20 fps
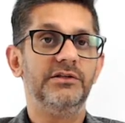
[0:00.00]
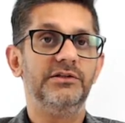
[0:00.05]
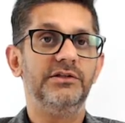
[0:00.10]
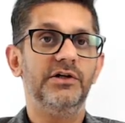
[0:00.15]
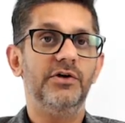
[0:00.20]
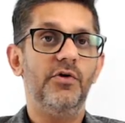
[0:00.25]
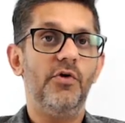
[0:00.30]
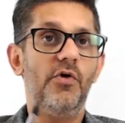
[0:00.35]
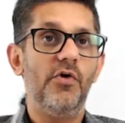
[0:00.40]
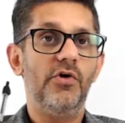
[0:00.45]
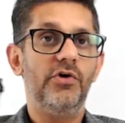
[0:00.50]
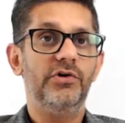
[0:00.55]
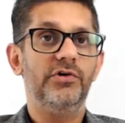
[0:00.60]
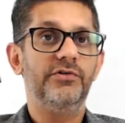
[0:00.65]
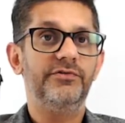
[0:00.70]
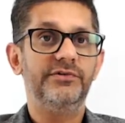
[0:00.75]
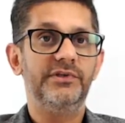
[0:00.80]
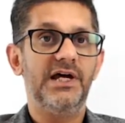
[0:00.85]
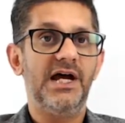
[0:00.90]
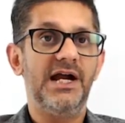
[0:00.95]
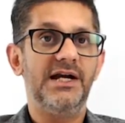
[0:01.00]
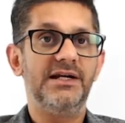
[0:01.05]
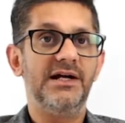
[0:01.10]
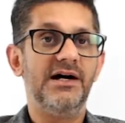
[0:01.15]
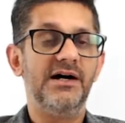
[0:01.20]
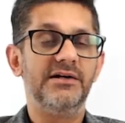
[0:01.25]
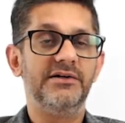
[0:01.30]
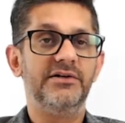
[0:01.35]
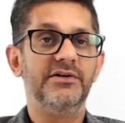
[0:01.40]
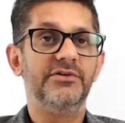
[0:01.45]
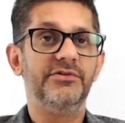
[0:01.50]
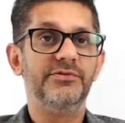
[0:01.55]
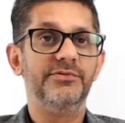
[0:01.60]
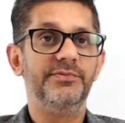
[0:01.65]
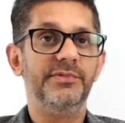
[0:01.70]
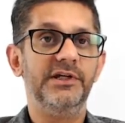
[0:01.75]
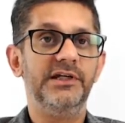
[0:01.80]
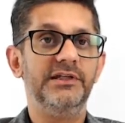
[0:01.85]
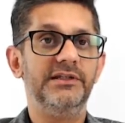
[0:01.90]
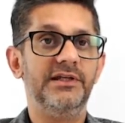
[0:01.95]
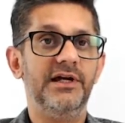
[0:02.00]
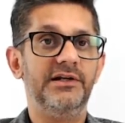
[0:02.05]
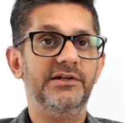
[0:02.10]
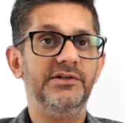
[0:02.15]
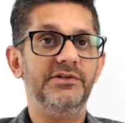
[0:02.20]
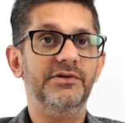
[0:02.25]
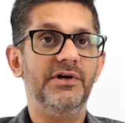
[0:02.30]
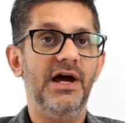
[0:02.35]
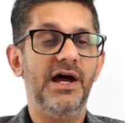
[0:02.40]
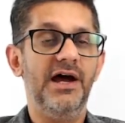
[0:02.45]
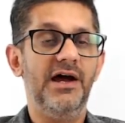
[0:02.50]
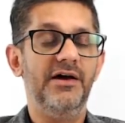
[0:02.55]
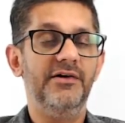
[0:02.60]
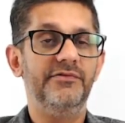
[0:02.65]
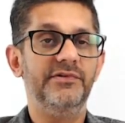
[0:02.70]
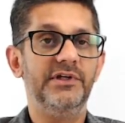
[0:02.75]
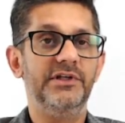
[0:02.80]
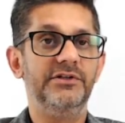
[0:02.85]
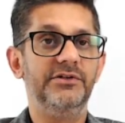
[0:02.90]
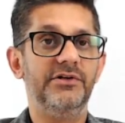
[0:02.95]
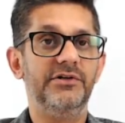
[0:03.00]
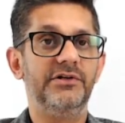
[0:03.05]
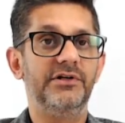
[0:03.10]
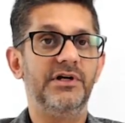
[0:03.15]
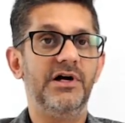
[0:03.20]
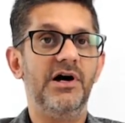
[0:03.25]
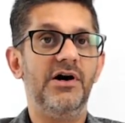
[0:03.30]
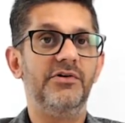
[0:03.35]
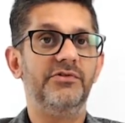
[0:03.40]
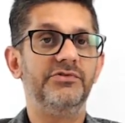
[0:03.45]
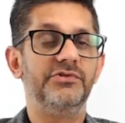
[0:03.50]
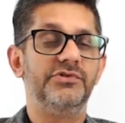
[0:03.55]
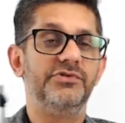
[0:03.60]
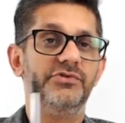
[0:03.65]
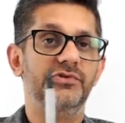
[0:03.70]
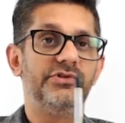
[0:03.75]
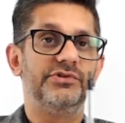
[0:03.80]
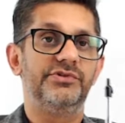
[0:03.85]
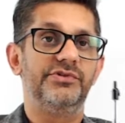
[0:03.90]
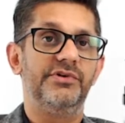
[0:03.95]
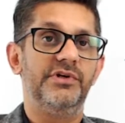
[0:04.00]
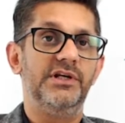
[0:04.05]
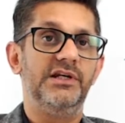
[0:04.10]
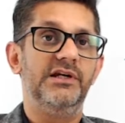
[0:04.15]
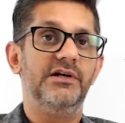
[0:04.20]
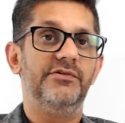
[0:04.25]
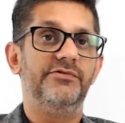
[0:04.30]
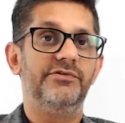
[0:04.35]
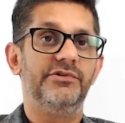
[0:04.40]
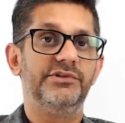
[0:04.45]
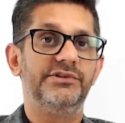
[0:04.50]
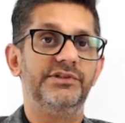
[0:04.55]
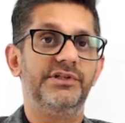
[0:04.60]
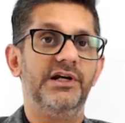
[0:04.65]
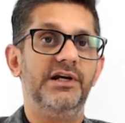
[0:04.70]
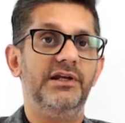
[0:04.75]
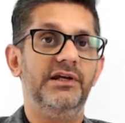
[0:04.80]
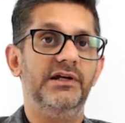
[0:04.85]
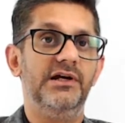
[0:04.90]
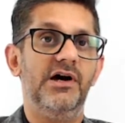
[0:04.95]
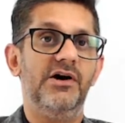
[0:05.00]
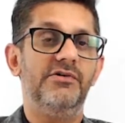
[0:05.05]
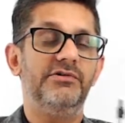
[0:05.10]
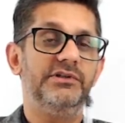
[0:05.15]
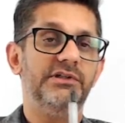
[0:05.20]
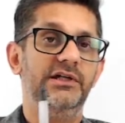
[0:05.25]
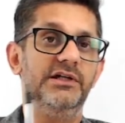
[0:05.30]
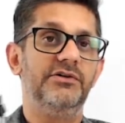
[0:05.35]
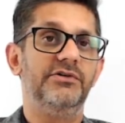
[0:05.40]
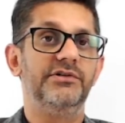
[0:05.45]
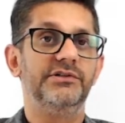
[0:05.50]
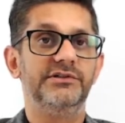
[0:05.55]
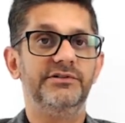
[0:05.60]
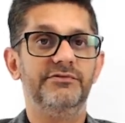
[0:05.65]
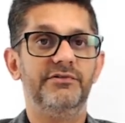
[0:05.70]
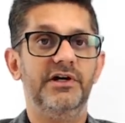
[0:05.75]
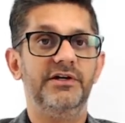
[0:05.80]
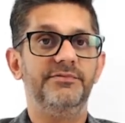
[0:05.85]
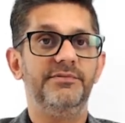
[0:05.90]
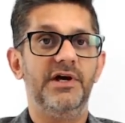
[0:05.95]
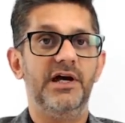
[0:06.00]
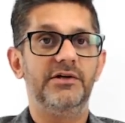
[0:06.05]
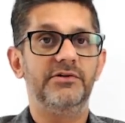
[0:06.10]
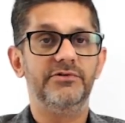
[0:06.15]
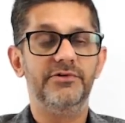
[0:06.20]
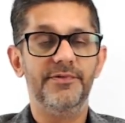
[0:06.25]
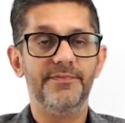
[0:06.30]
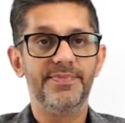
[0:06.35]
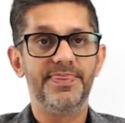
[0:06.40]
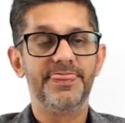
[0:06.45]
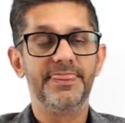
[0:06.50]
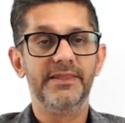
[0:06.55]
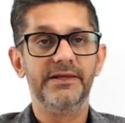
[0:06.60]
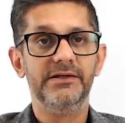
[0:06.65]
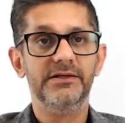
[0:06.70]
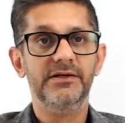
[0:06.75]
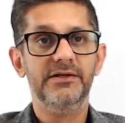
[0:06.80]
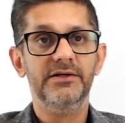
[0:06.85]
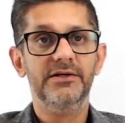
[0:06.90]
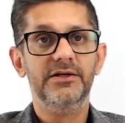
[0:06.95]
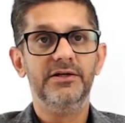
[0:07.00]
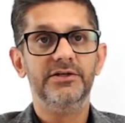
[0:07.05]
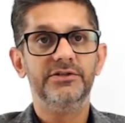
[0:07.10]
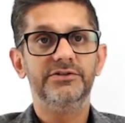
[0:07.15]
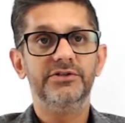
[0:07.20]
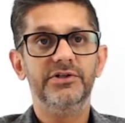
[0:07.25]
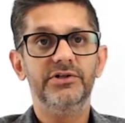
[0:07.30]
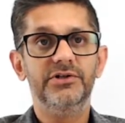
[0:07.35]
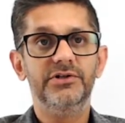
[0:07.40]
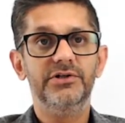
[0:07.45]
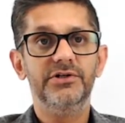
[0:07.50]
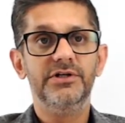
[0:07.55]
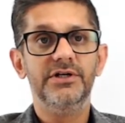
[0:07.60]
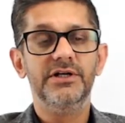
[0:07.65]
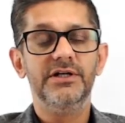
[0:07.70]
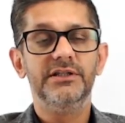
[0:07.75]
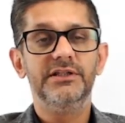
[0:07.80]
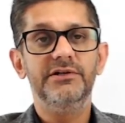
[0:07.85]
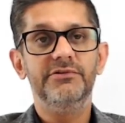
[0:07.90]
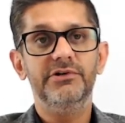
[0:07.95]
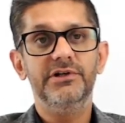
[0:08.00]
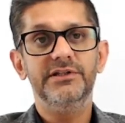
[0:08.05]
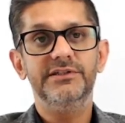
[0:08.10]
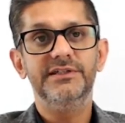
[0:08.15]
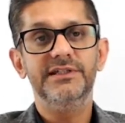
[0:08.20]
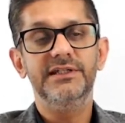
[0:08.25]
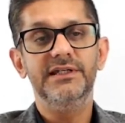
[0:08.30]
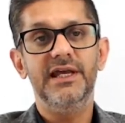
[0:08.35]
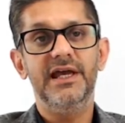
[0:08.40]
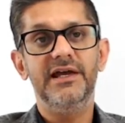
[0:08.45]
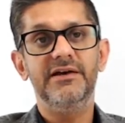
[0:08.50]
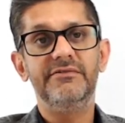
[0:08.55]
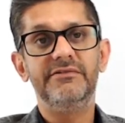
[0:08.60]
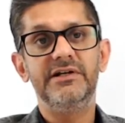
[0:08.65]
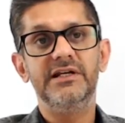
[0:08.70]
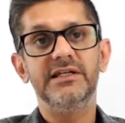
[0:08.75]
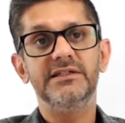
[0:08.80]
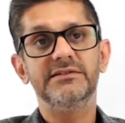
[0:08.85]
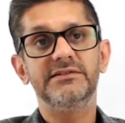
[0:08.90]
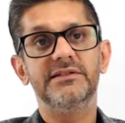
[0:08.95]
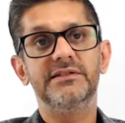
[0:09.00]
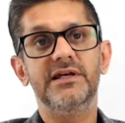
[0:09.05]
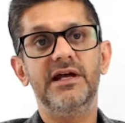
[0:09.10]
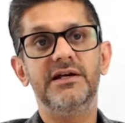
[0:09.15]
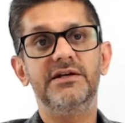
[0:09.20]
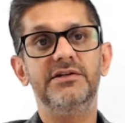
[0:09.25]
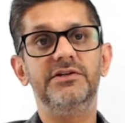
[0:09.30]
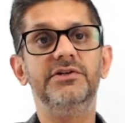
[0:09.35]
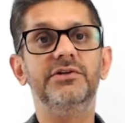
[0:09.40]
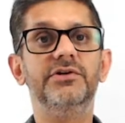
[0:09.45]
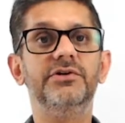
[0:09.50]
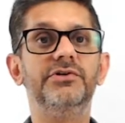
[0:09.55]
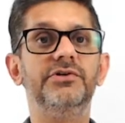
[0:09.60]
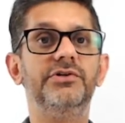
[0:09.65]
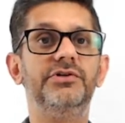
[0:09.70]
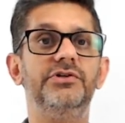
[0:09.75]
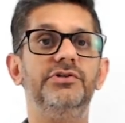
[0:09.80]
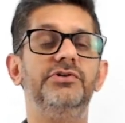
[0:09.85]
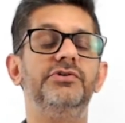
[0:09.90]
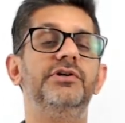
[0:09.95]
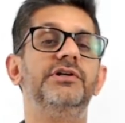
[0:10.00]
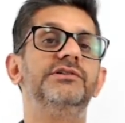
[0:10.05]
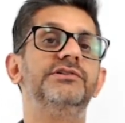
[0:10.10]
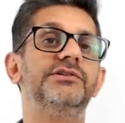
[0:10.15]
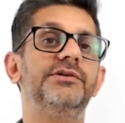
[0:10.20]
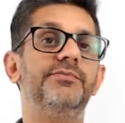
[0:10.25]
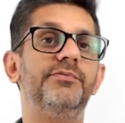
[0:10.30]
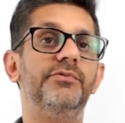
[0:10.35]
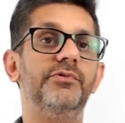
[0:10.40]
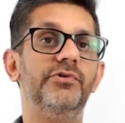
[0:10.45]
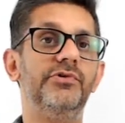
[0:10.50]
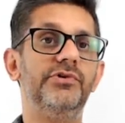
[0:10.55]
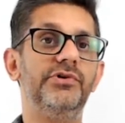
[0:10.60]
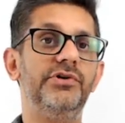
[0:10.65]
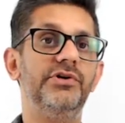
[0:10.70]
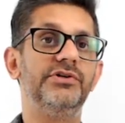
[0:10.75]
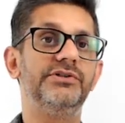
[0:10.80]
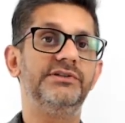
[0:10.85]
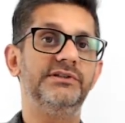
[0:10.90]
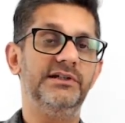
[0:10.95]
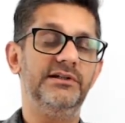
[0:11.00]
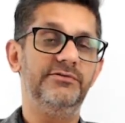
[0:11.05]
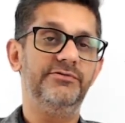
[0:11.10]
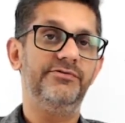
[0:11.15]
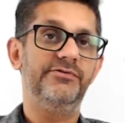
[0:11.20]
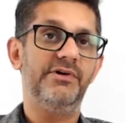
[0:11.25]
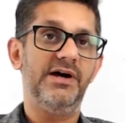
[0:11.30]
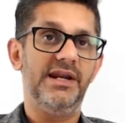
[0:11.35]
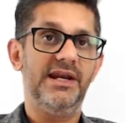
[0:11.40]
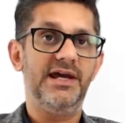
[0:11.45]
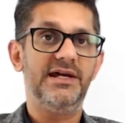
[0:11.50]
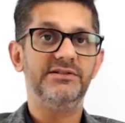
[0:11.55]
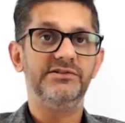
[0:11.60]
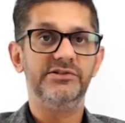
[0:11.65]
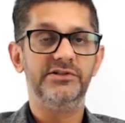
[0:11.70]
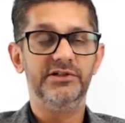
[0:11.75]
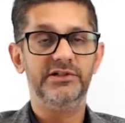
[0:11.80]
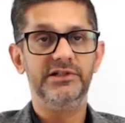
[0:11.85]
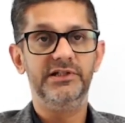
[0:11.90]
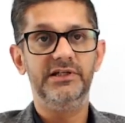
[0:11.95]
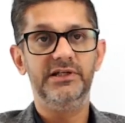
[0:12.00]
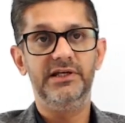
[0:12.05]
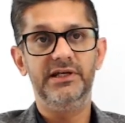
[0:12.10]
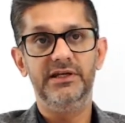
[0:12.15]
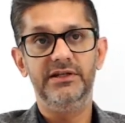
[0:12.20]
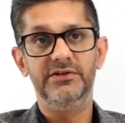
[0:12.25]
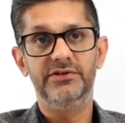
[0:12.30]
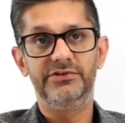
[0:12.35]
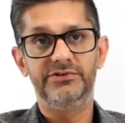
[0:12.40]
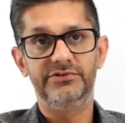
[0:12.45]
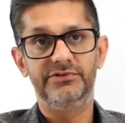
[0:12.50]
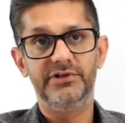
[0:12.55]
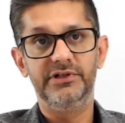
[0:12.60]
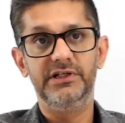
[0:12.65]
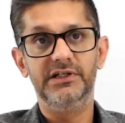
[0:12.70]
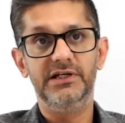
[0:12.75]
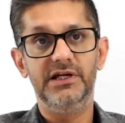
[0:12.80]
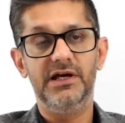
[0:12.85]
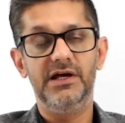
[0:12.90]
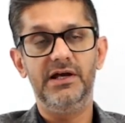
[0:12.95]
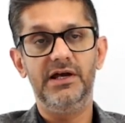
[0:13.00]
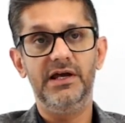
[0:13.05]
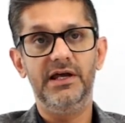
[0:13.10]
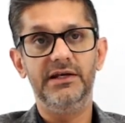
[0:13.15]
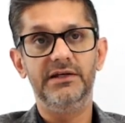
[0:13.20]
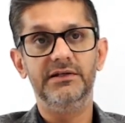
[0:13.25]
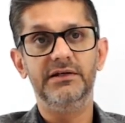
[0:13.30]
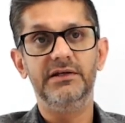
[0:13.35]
all of that 100 rupee that you have in your account to Australia for study? How are they going to survive back home? So they want to see evidence that you can support yourself financially in Australia, and